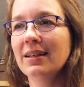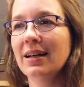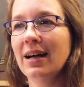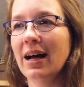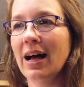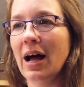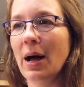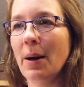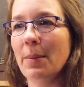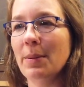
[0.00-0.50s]

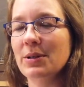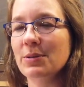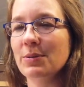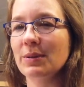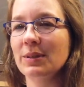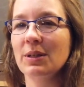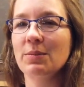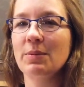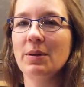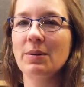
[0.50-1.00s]
and do
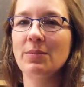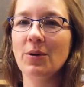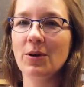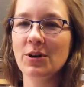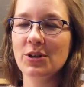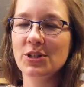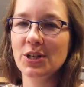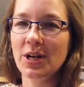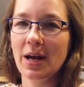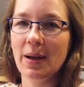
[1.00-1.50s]
a little bit
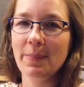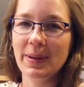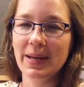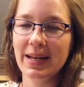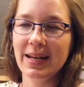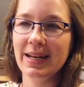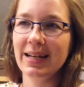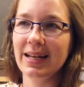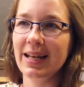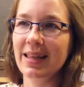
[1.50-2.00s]
more
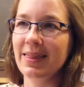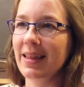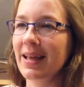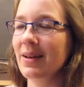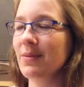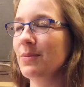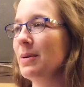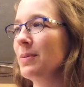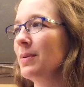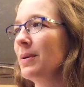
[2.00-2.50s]
shopping, and
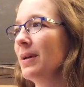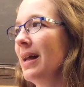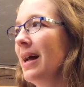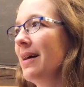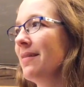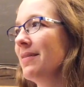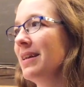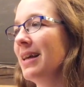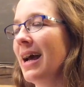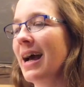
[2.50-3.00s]
then we will
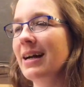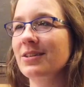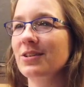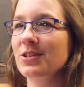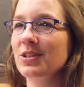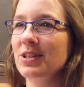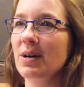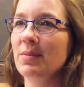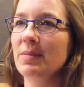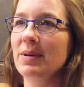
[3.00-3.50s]
have the
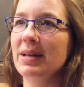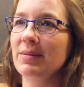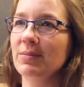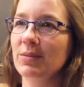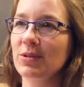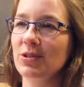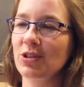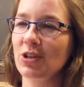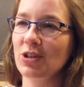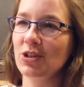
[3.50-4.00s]
actors come in and
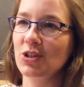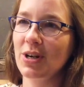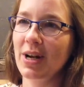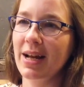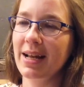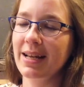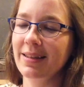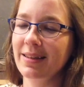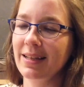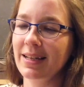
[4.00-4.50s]
we'll start
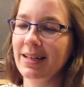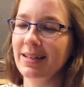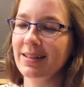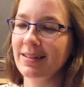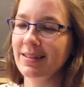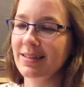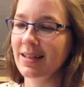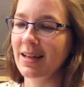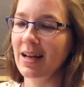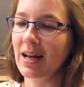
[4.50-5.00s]
trying
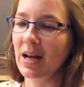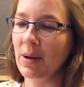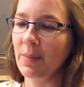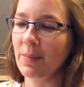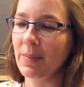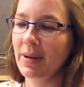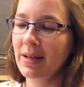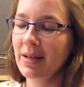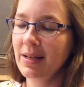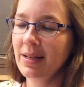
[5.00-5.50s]
things,
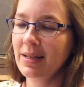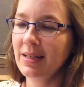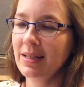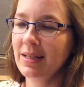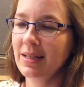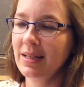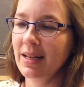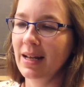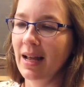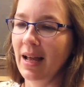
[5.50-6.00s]

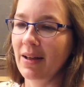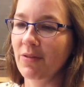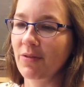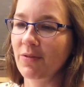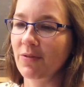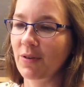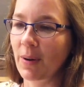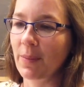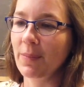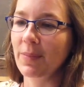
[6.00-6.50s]
and
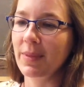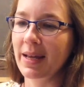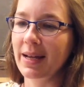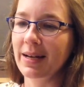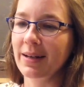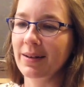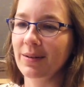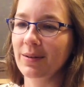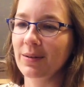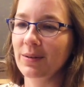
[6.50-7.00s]
from
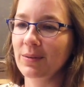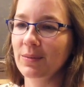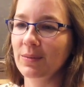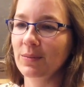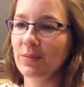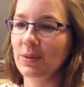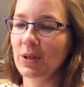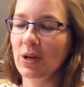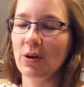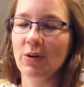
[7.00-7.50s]
there
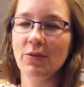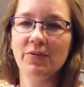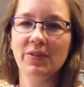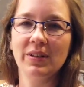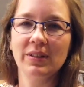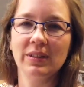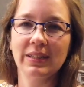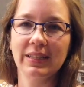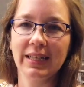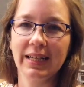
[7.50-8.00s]
we'll go
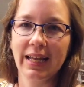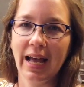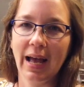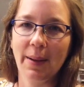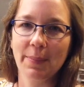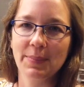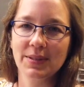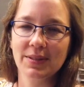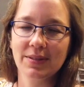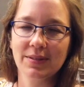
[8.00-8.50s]
fill in the
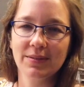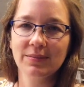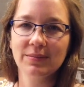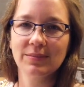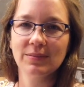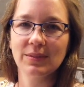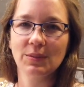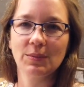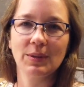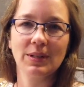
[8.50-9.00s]
gaps
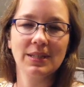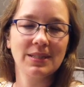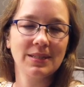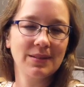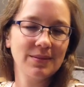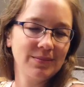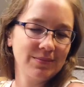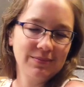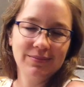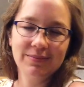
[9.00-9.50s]
with
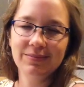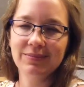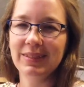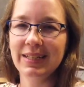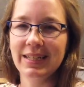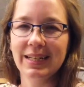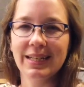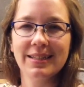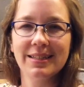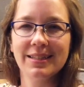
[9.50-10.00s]
what's
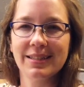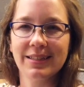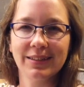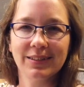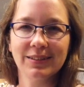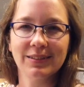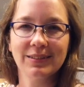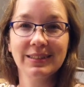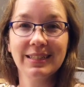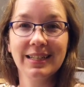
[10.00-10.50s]
needed
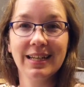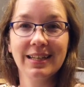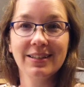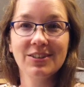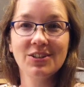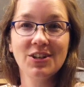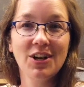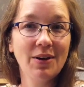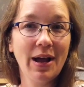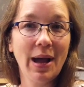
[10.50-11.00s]
still to get
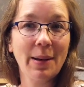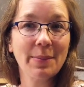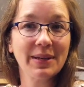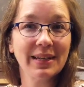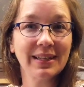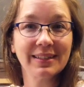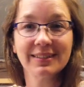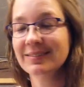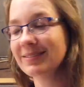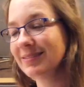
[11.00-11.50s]
the show
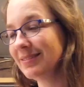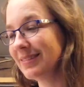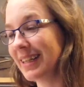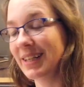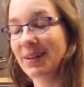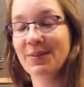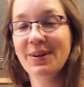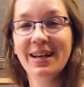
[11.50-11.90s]
happening in a